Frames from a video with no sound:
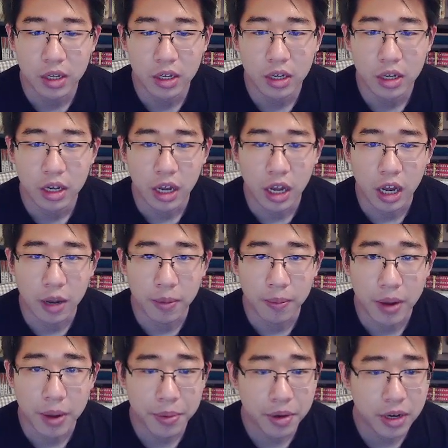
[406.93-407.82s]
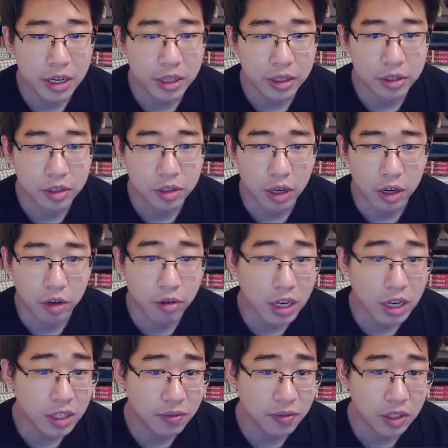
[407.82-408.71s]
My opponent
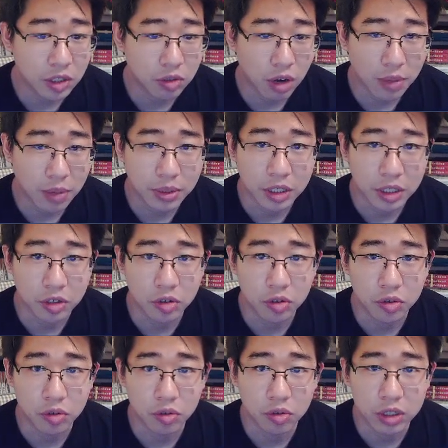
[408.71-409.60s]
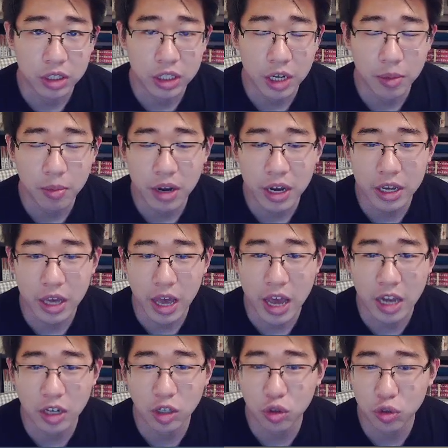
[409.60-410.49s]
aggressively swaps into Sableye.
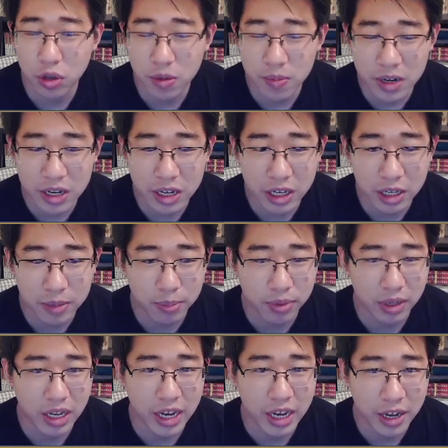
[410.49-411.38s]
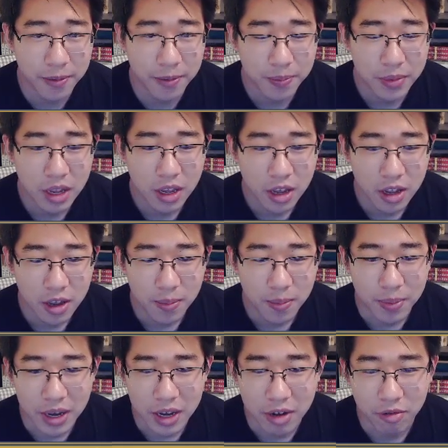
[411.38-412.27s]
Extremely good play.
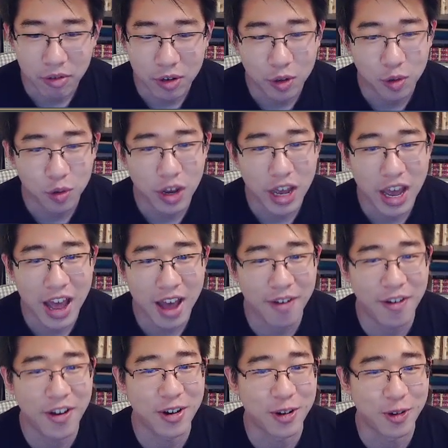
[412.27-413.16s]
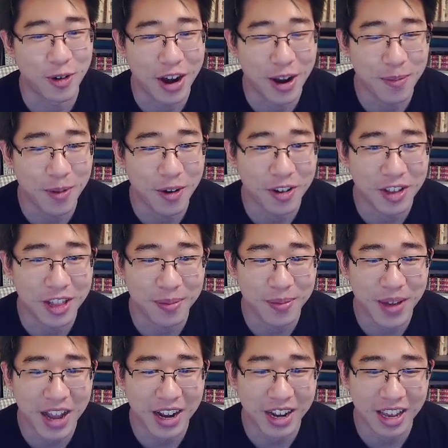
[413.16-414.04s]
But we do have Granbull in the
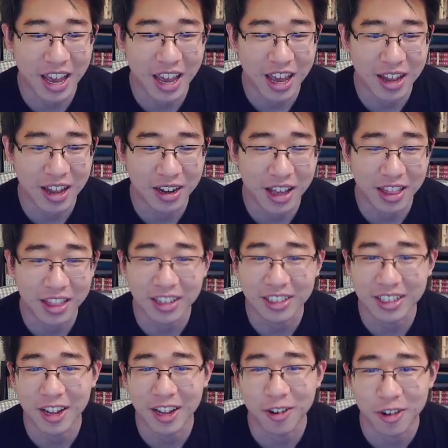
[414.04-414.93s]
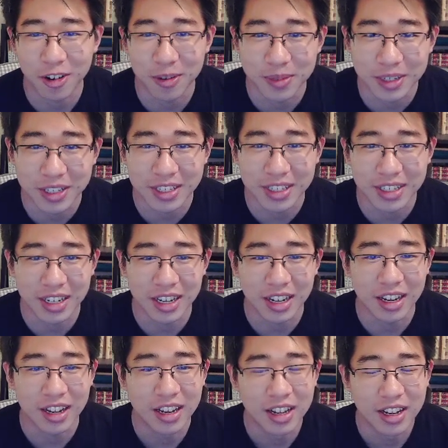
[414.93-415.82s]
back, and I think Cytochrome just
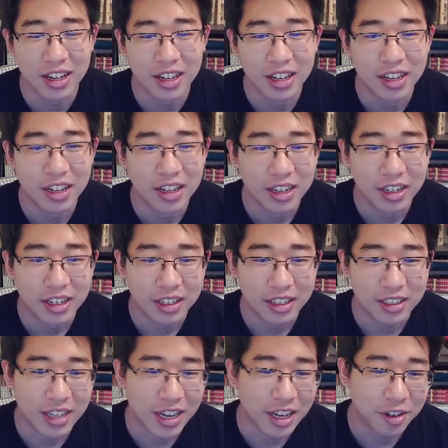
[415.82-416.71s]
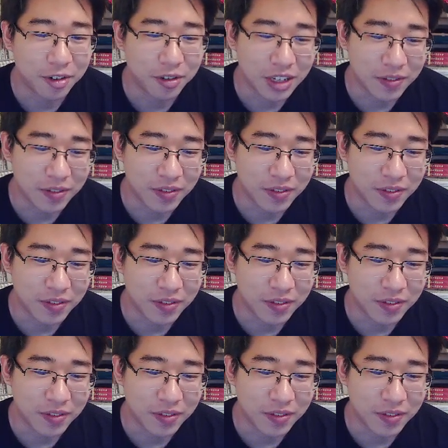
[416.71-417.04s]
decided to leave the